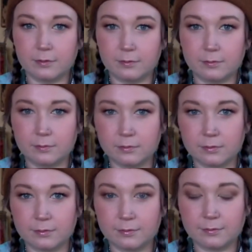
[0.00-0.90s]

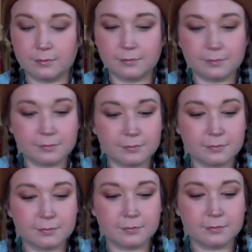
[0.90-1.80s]

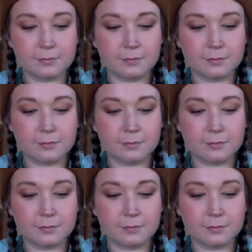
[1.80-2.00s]
Nobody speaks.